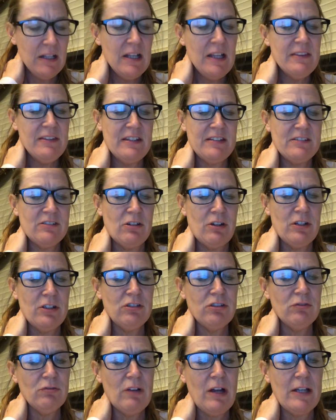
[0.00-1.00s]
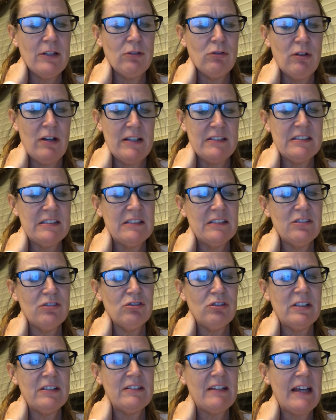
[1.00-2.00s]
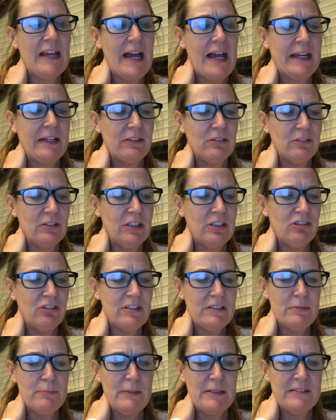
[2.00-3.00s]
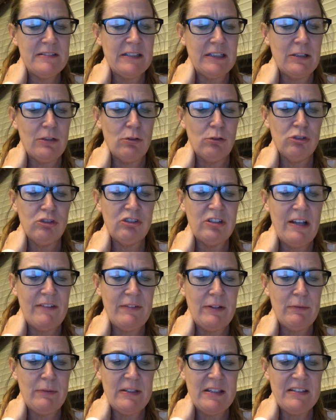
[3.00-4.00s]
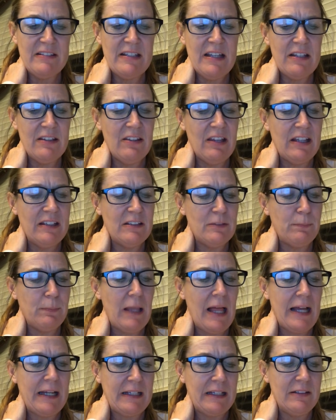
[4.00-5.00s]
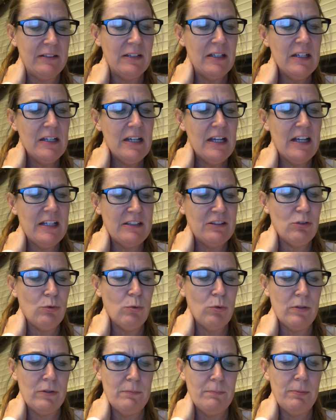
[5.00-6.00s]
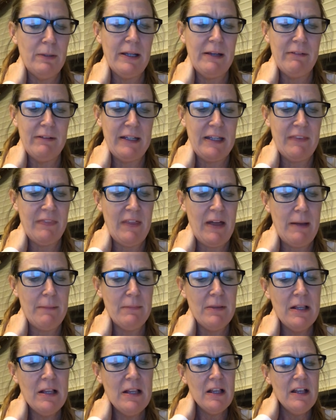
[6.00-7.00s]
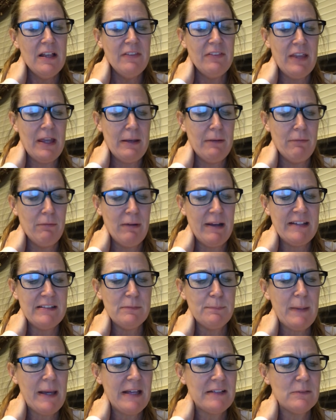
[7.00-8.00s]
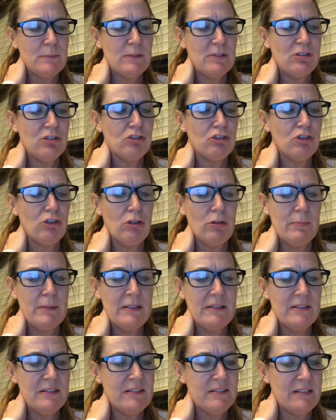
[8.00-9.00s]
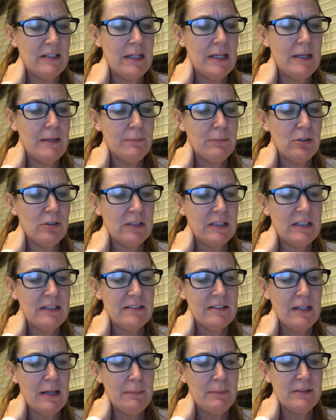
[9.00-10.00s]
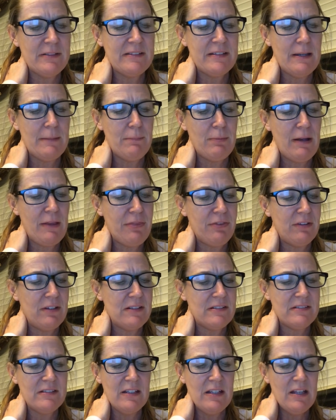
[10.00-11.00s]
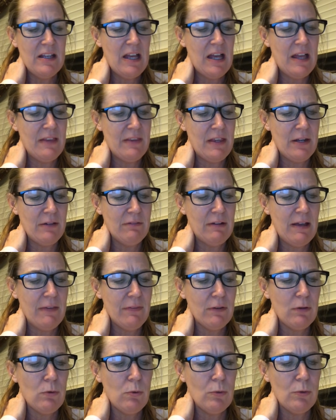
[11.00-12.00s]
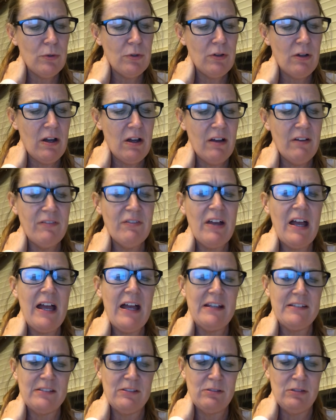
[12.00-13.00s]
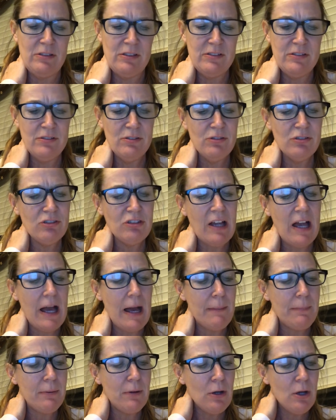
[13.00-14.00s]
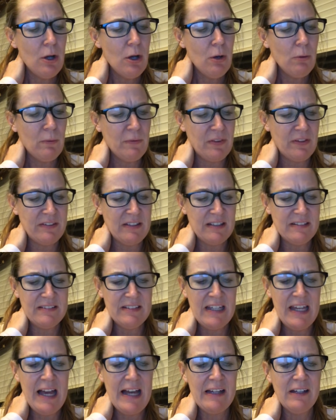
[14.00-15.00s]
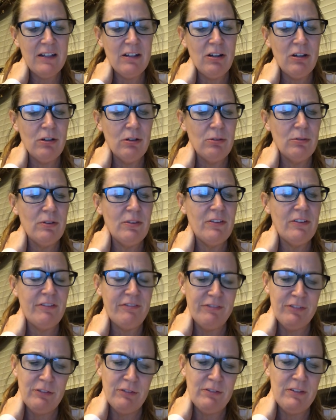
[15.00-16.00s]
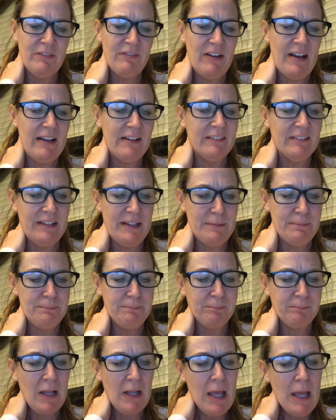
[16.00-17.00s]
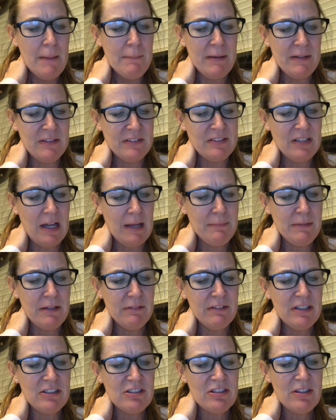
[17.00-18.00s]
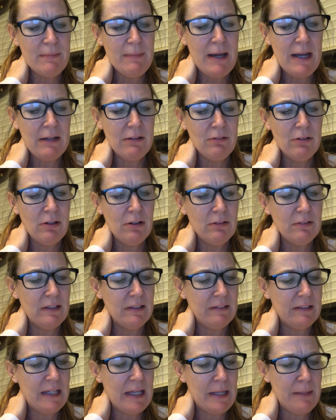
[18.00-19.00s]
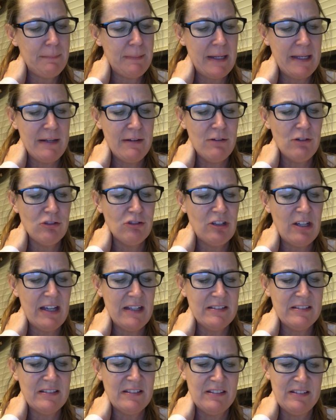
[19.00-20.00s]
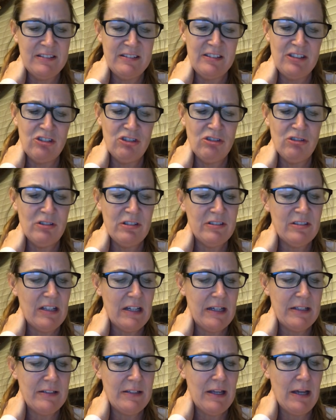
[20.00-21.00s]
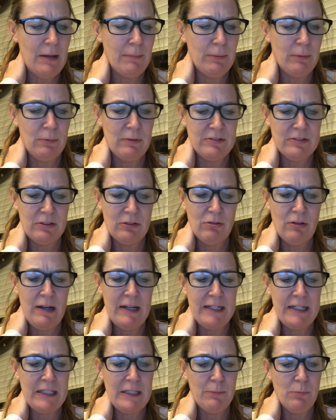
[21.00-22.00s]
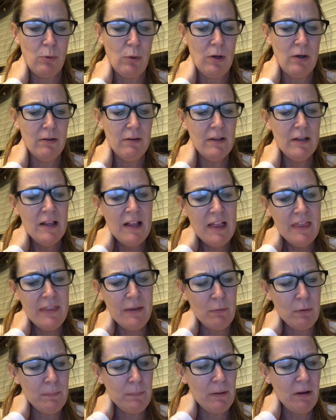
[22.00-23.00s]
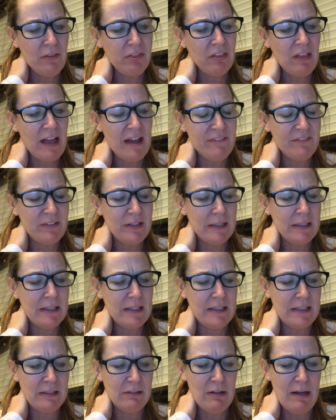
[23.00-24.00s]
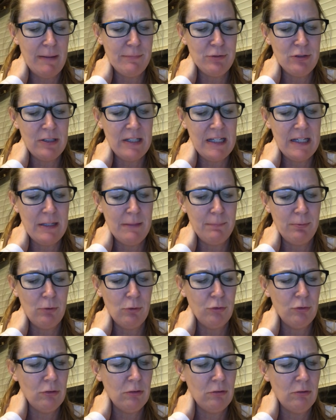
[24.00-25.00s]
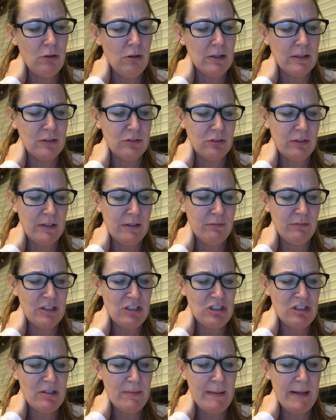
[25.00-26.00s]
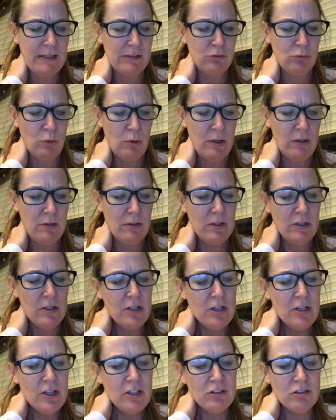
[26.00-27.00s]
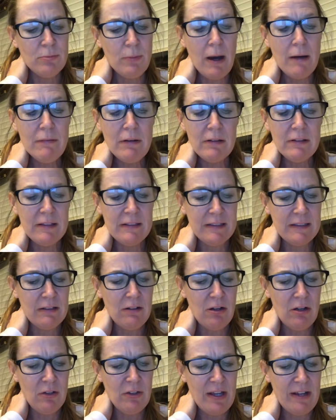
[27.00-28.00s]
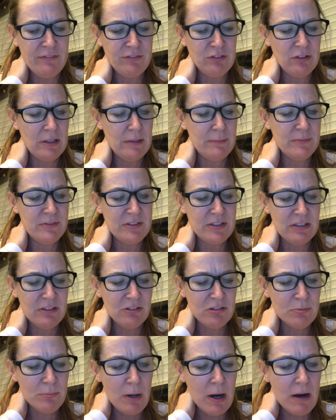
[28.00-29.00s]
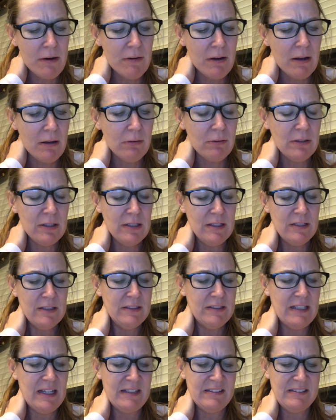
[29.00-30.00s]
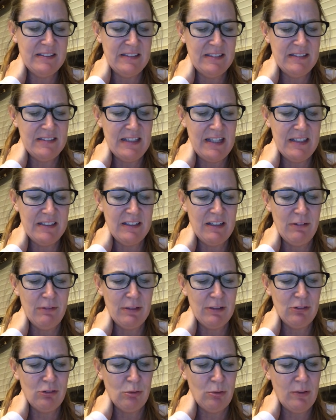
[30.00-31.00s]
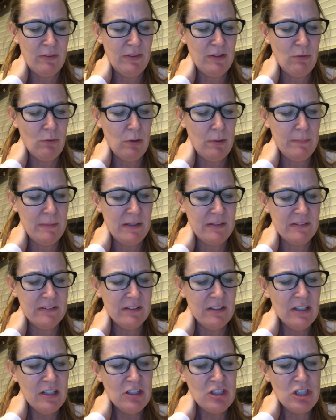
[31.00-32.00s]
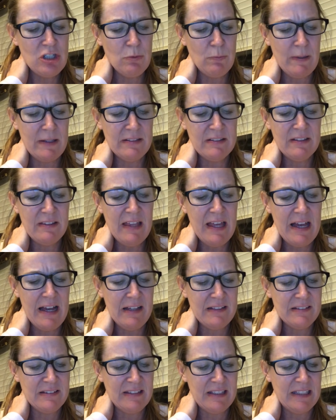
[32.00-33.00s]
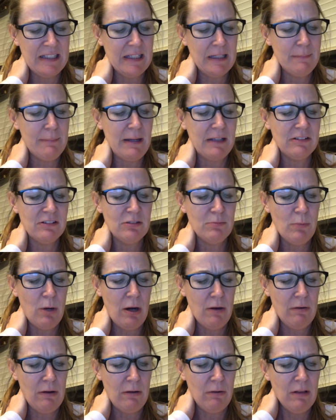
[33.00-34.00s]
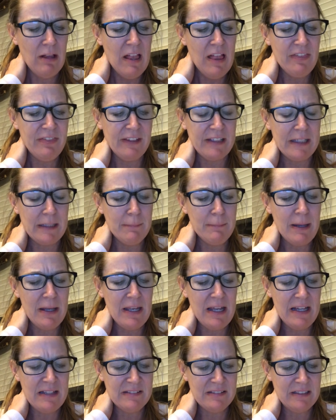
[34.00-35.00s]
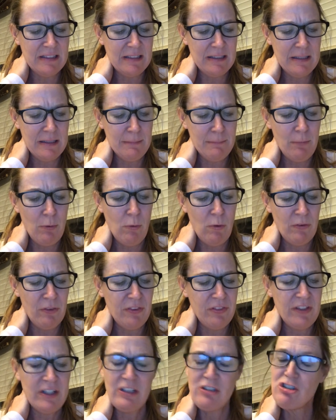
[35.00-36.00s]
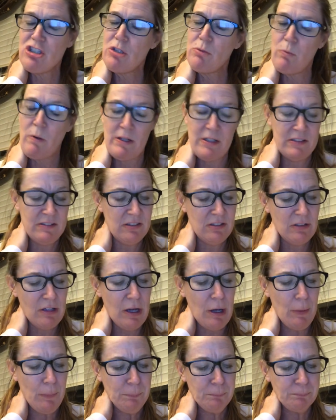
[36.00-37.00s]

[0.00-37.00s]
They started to run, crossing the street diagonally, just missing an old Chevy with its headlights blackened, its horn blaring at them. They raced past Mrs. Sherman's. Same cookies, Albert said, breathless, and then around the corner of As Good as New shop, with the dusty hat and coat, the flute and the violin. By the time they reached the back road, Lily had a pain in her chest and a stitch in her side, and Albert wasn't crying anymore. They were both laughing, and he grabbed her hand and pulled her along until they reached the back door. "Tomorrow," Lily called after him. "See you tomorrow." "Yes," he said, going toward the Orbans. She went into the house thinking about tomorrow, thinking about asking him all the things she wanted to know.